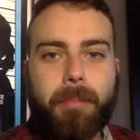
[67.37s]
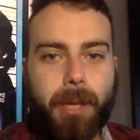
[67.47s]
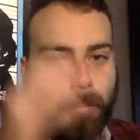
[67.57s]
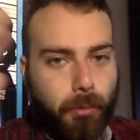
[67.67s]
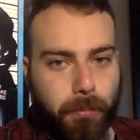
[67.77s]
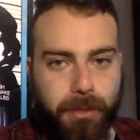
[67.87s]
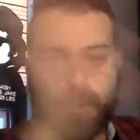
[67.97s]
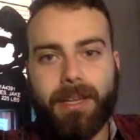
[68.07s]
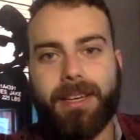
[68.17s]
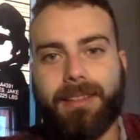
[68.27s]
People were
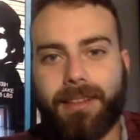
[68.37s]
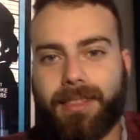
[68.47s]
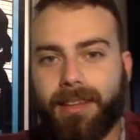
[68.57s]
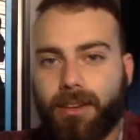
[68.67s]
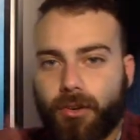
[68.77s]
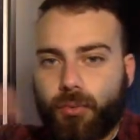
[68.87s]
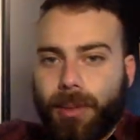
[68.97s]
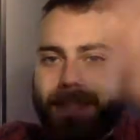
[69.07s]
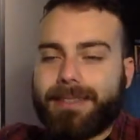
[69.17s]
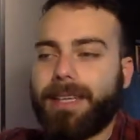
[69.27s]
puking in the theaters, passing